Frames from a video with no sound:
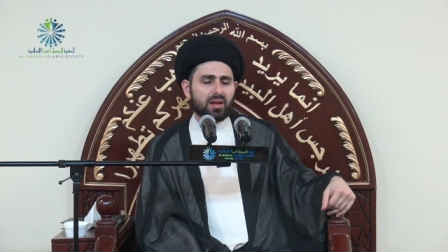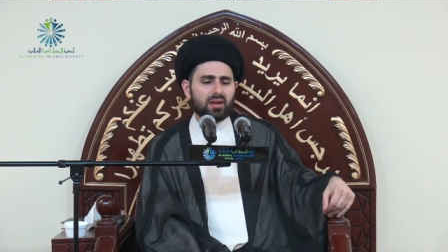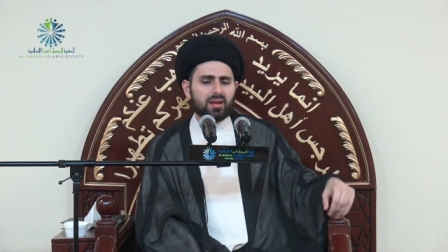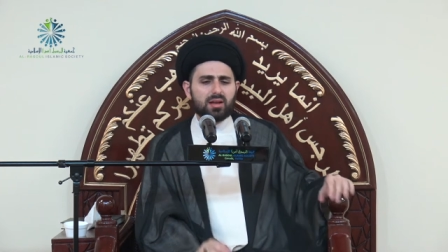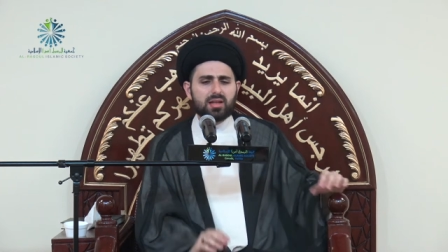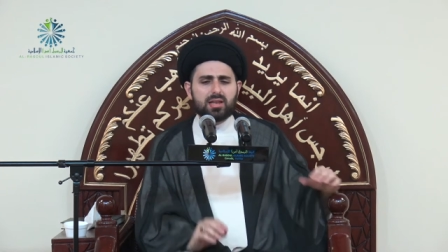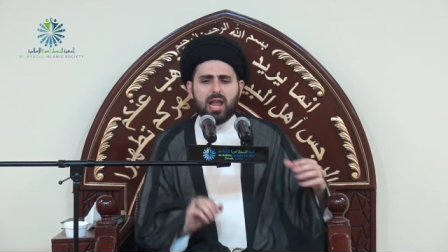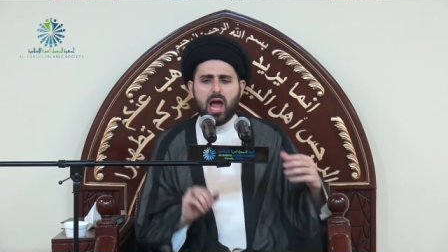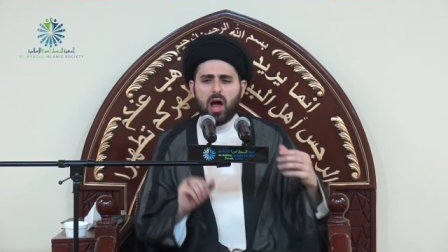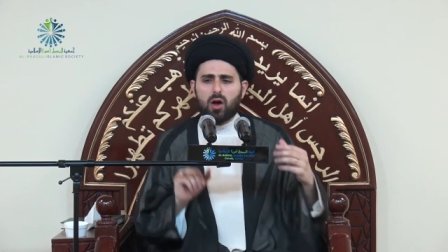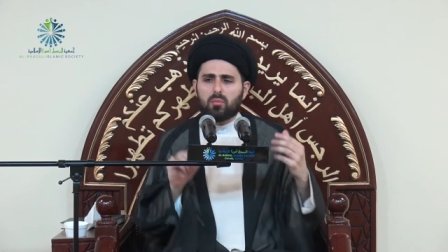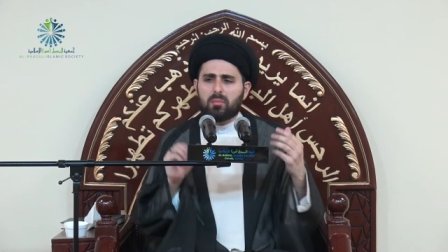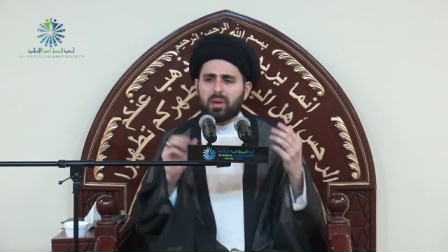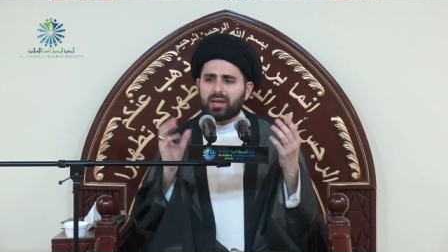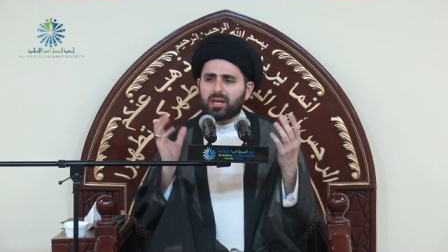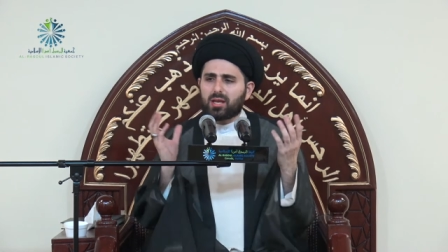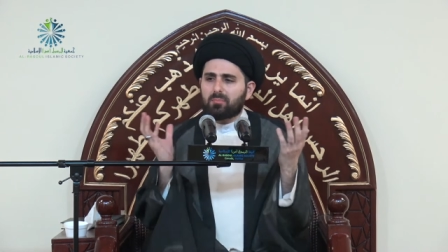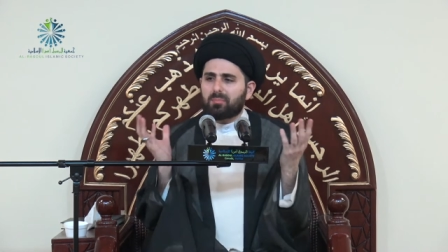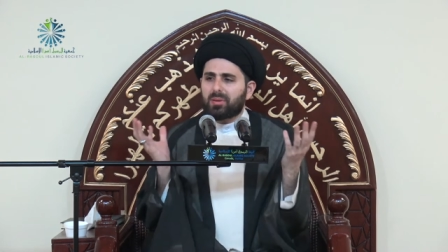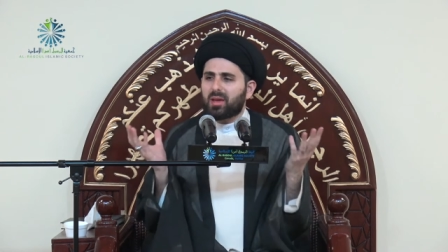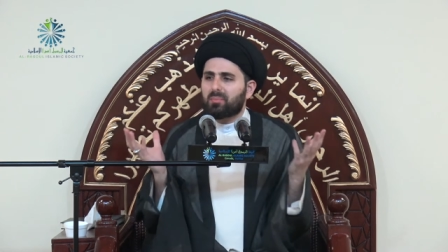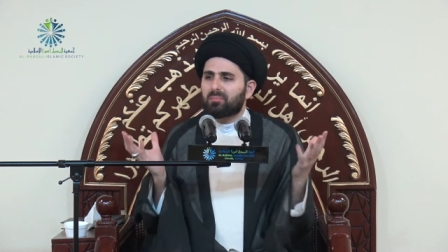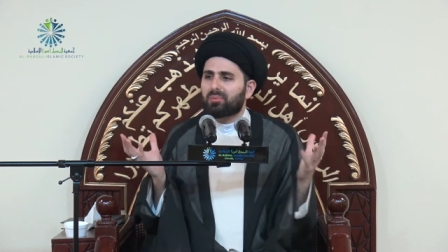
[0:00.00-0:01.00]
Now, many
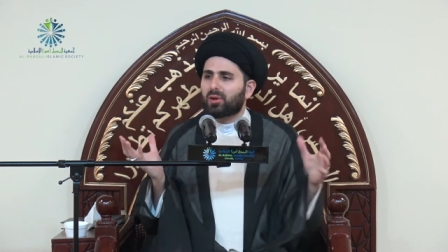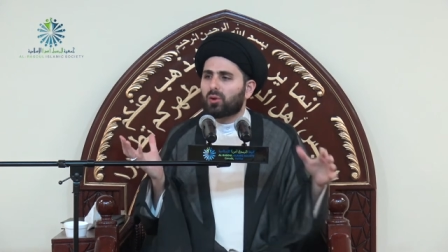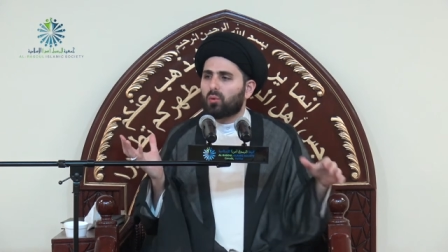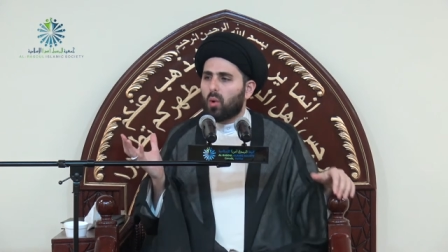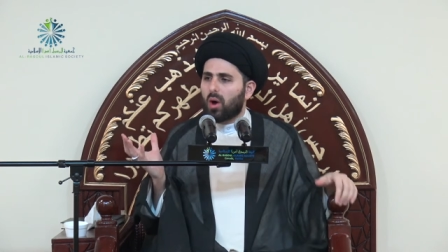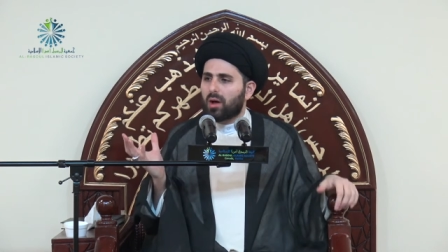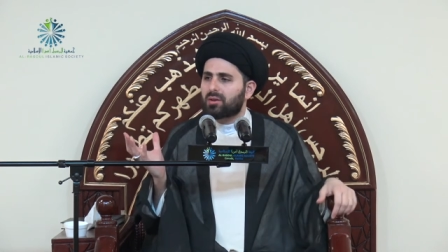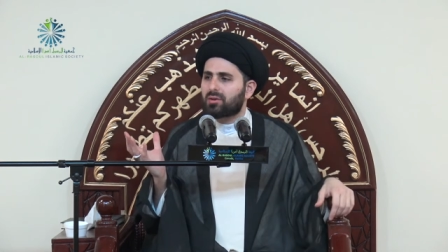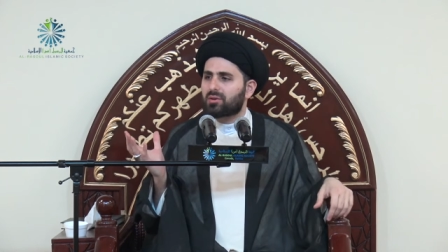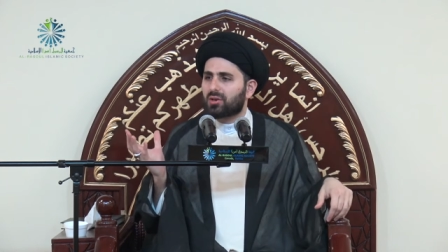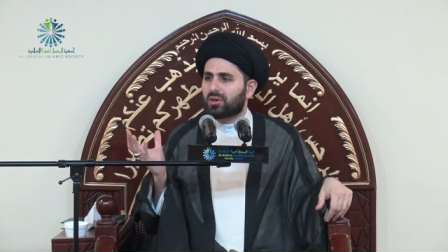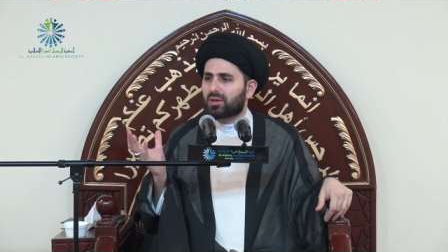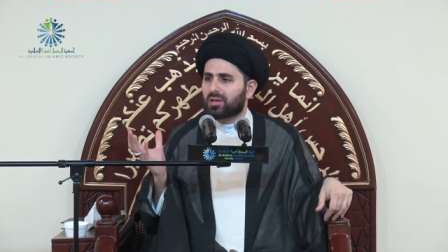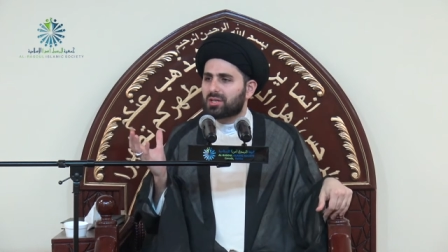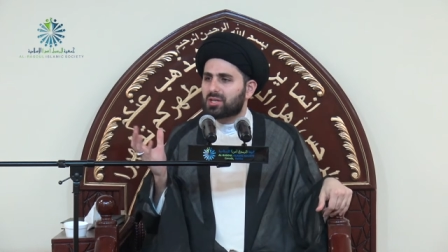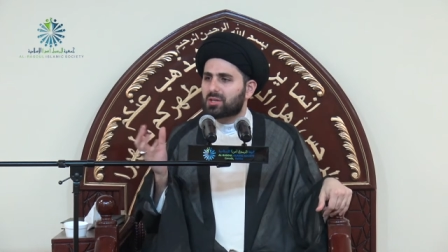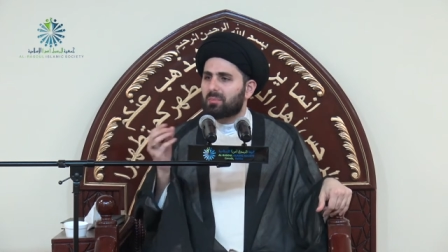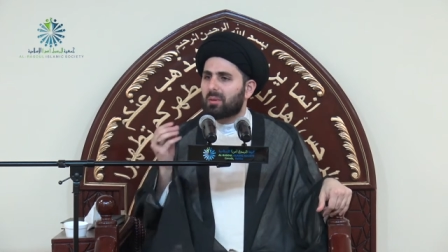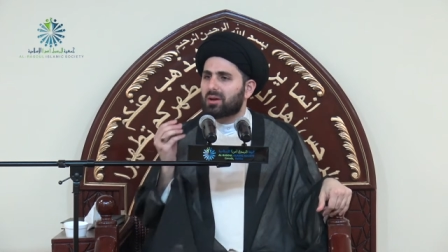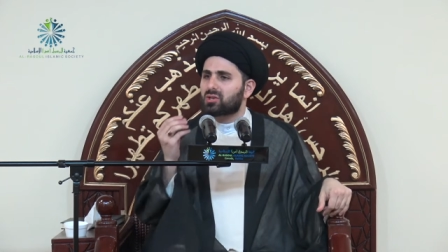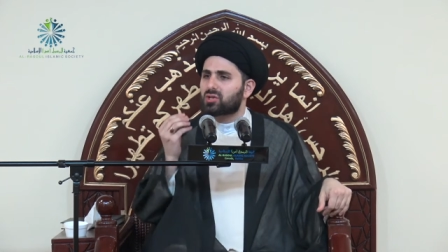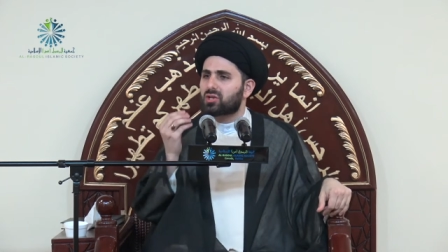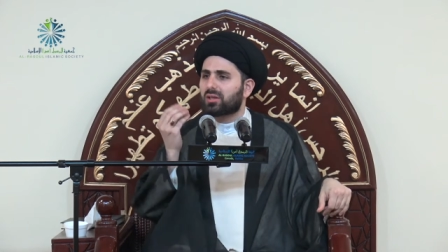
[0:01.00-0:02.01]
people wonder,
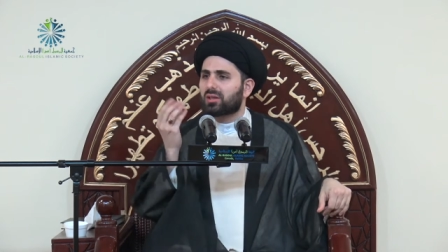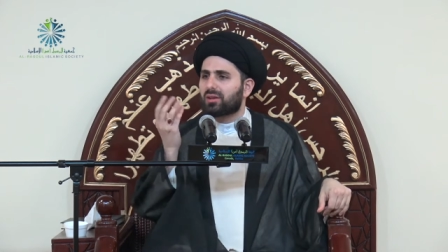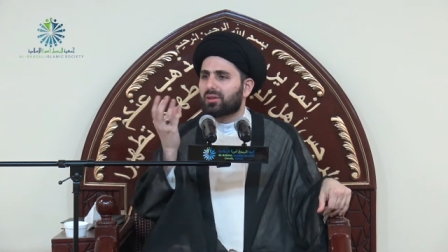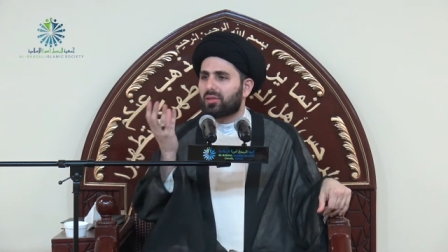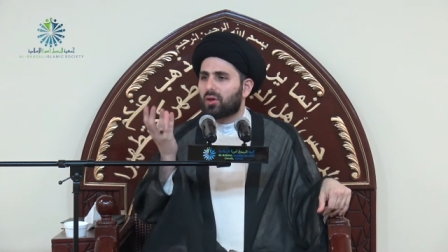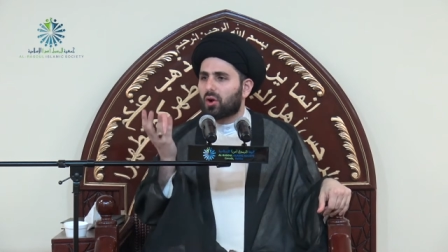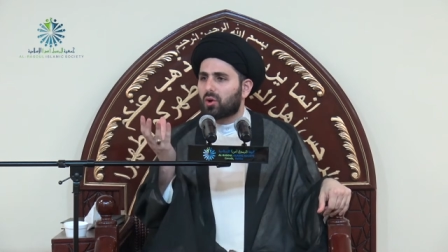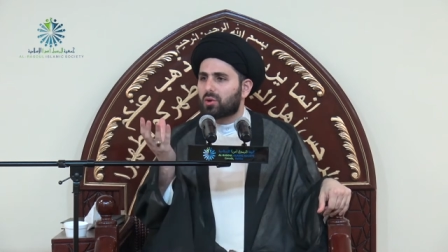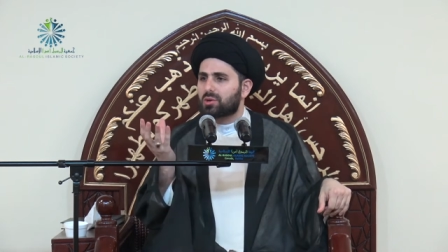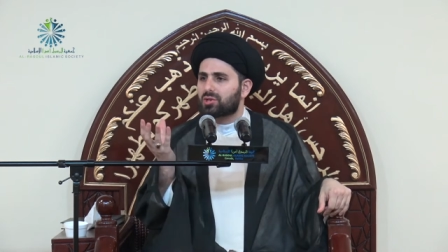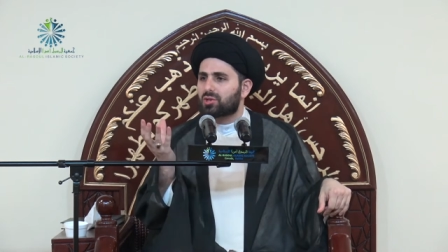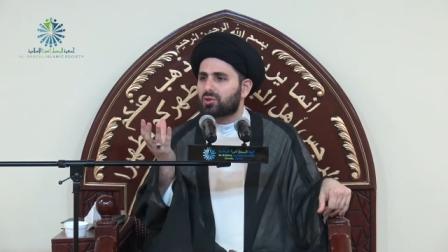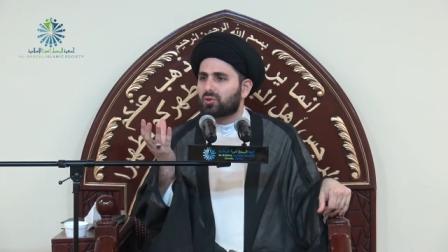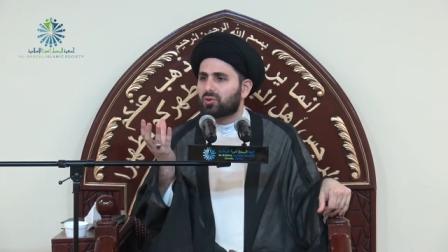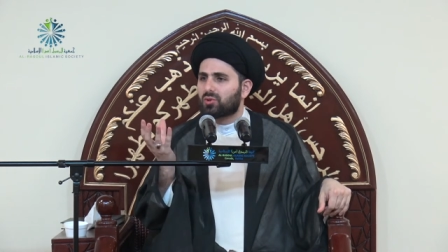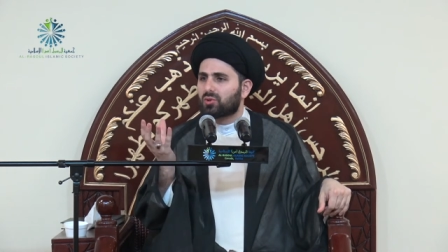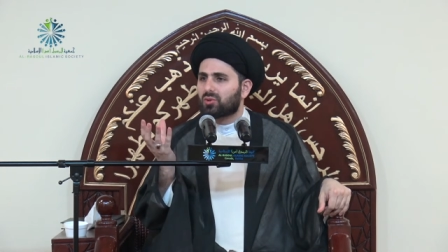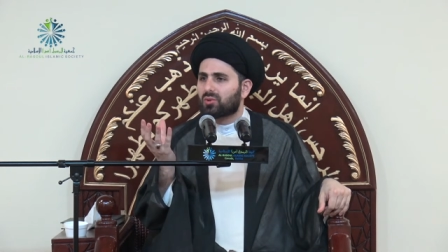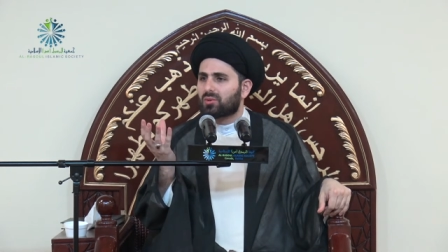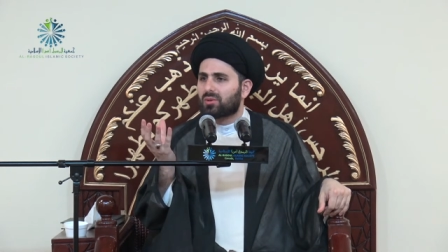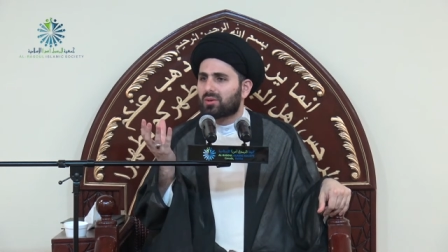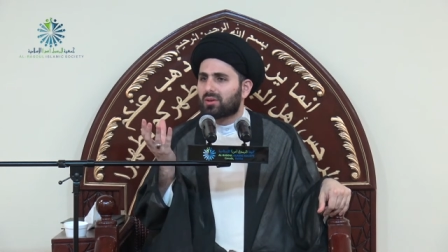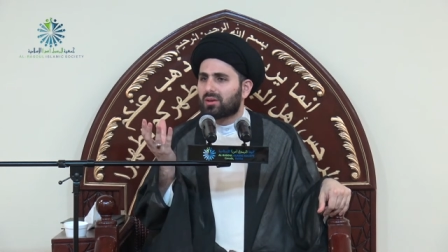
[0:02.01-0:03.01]
especially those
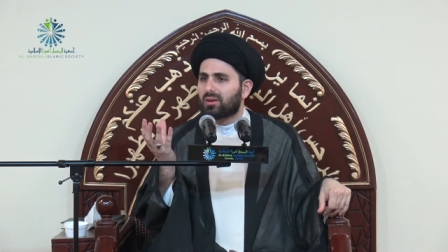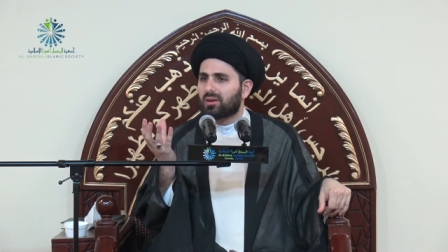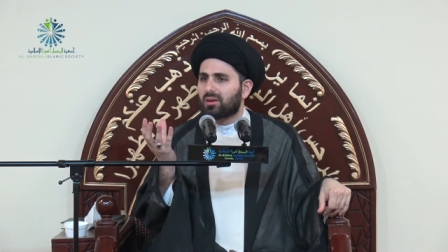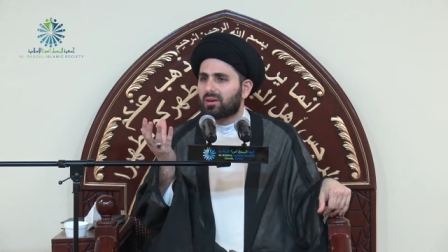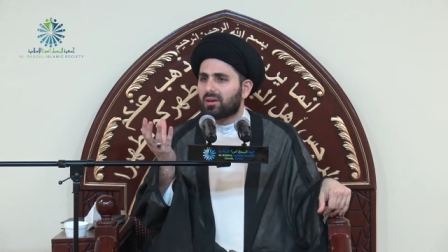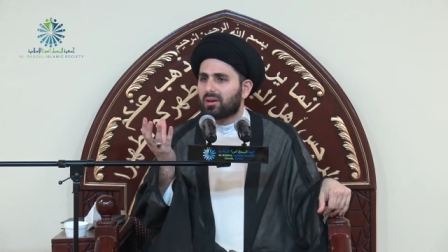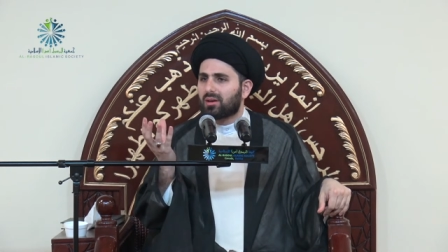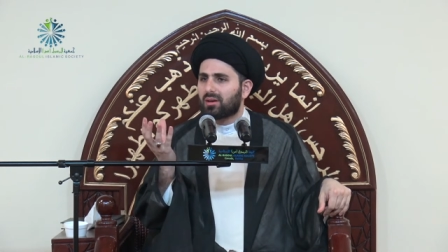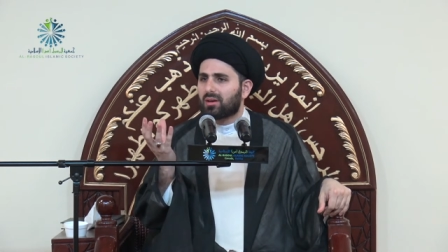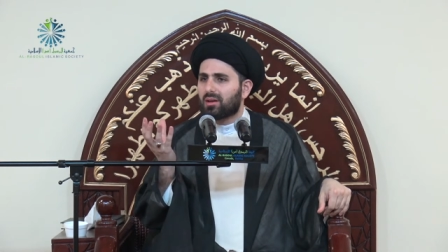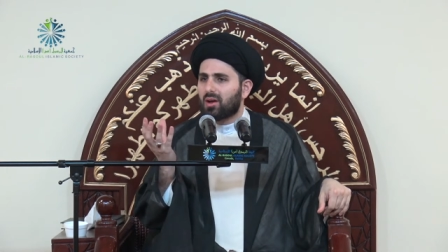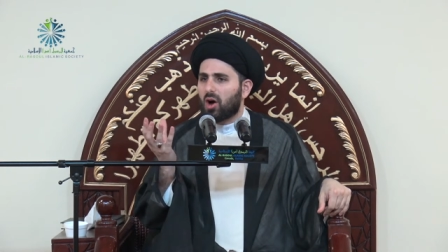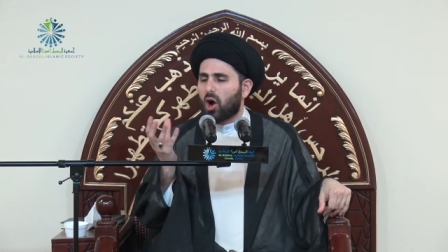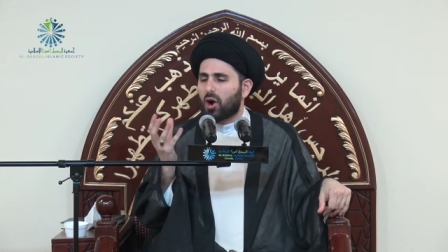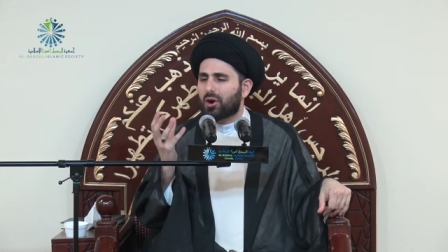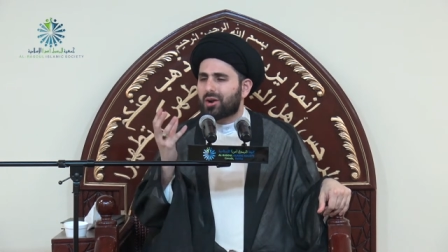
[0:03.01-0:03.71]
who are